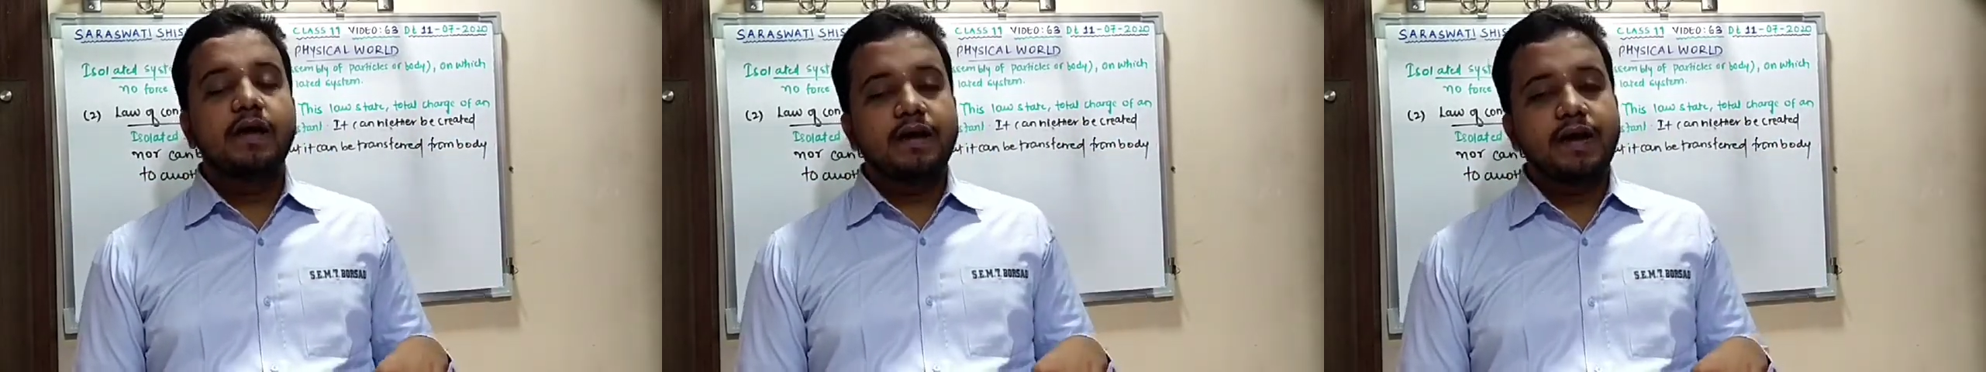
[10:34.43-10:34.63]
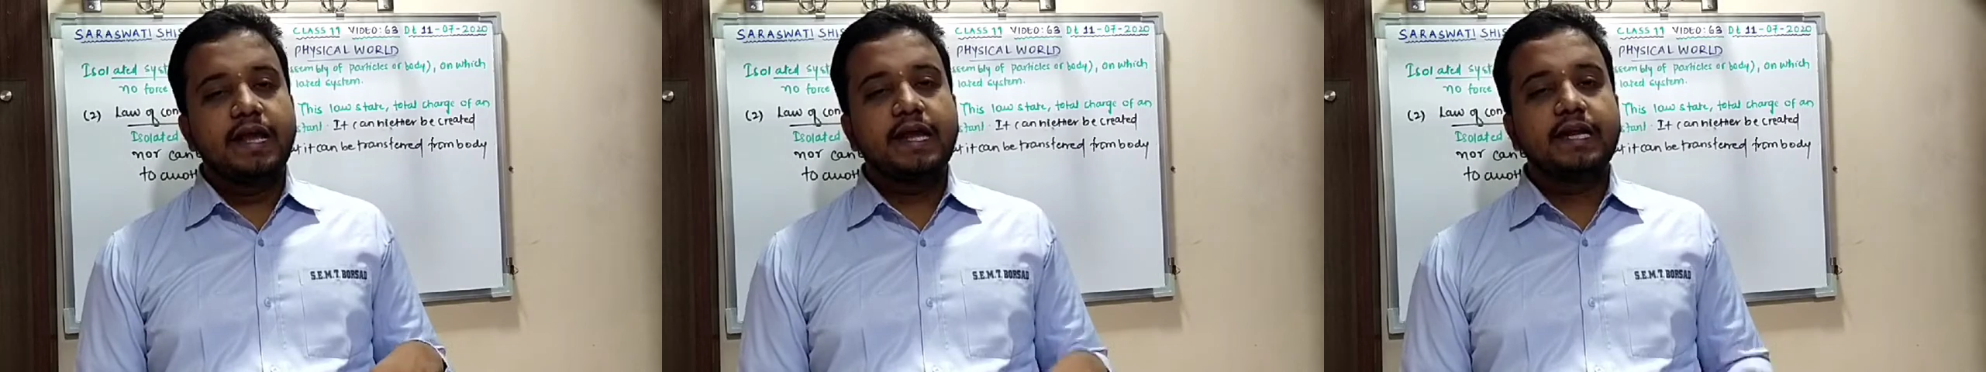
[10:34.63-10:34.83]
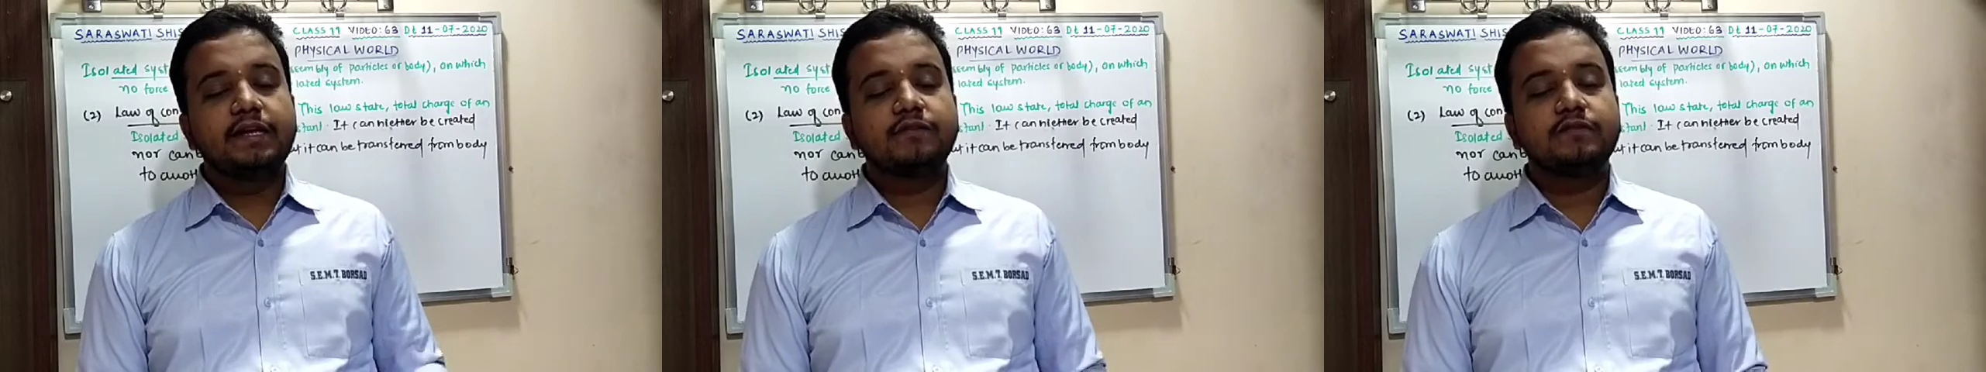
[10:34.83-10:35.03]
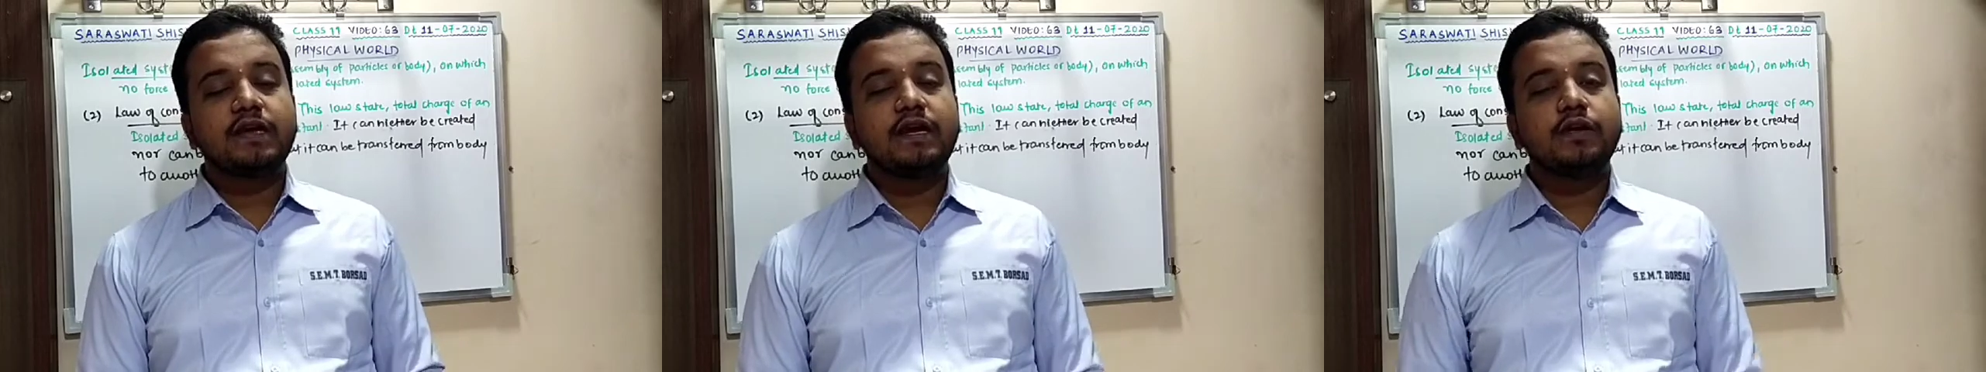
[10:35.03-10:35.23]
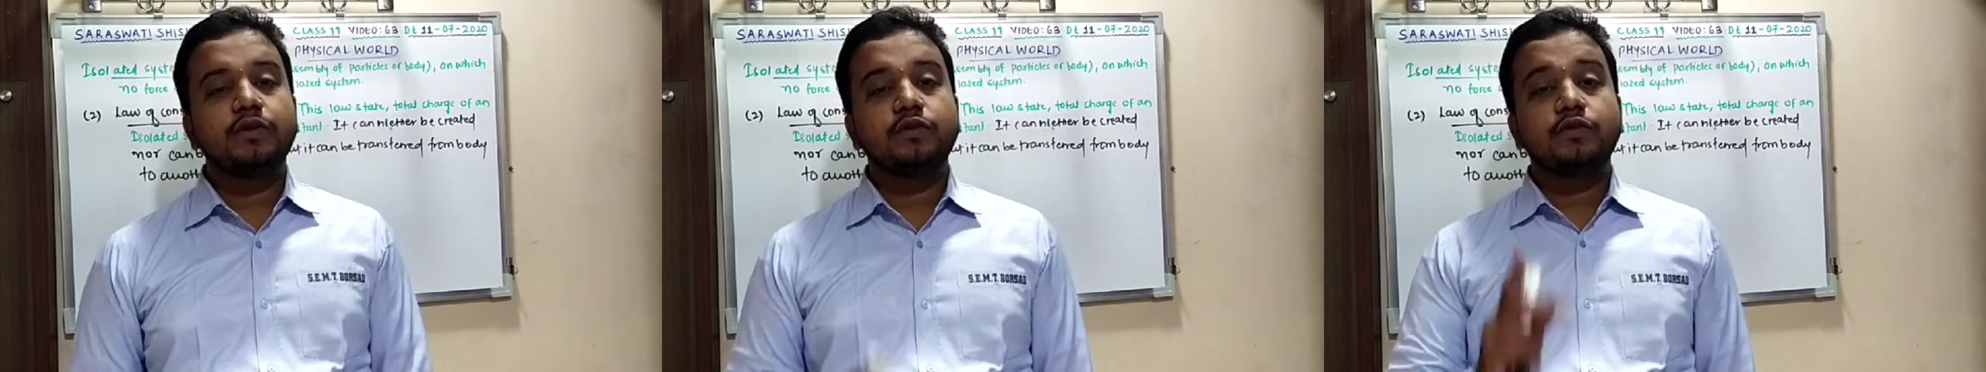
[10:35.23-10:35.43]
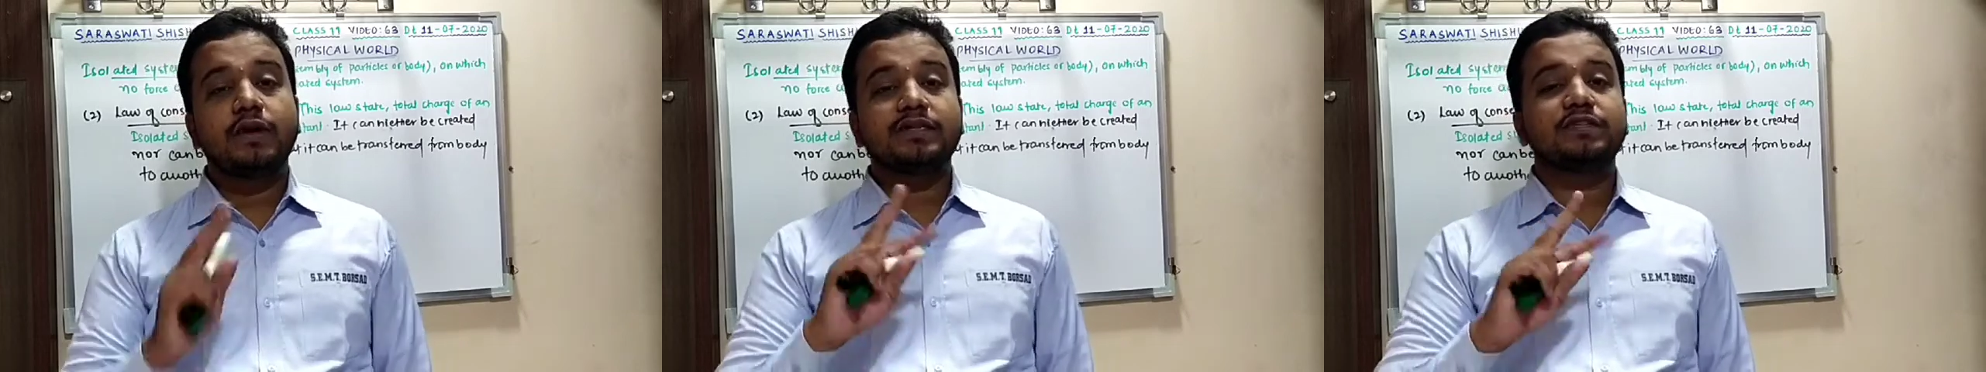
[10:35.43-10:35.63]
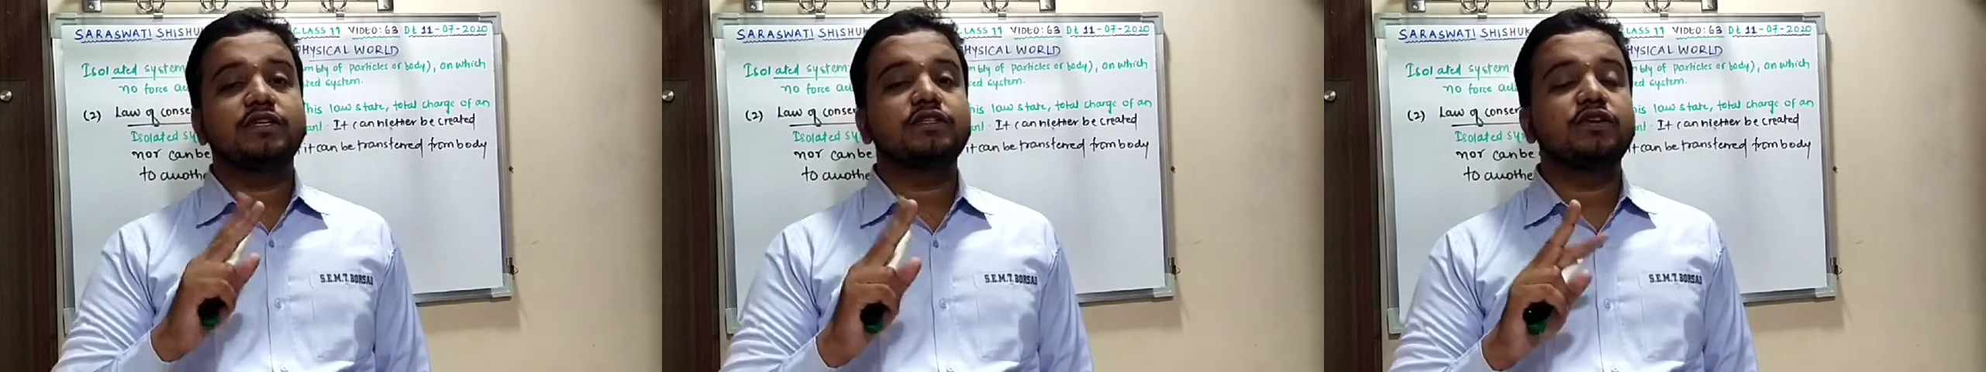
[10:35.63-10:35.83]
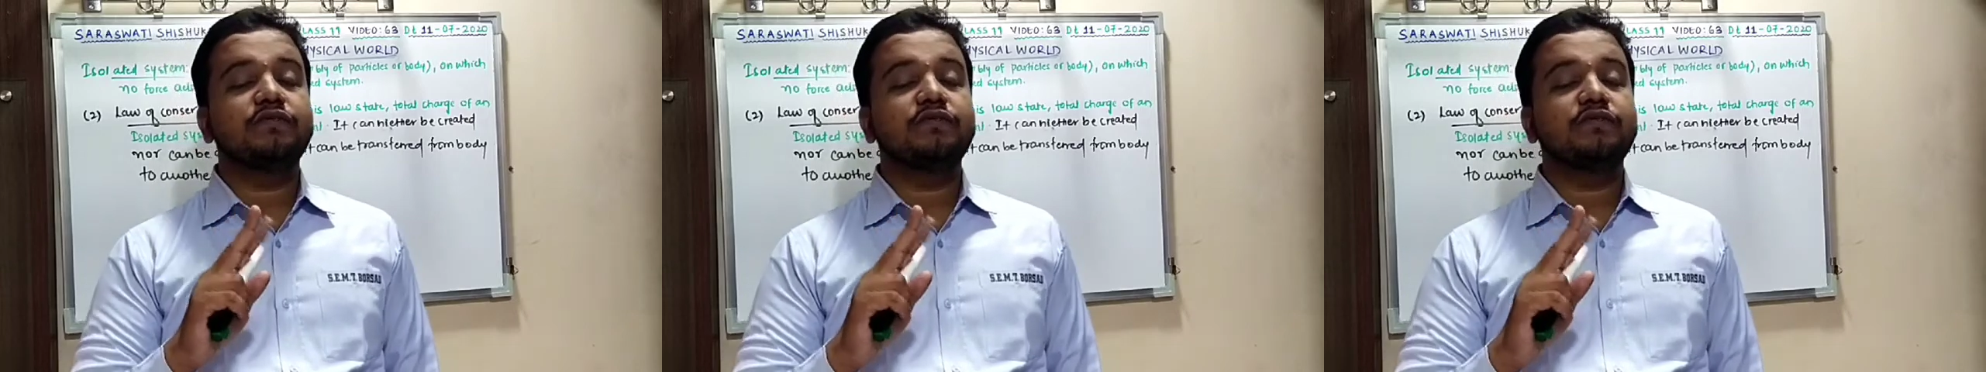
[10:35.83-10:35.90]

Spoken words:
negative charge due to exchange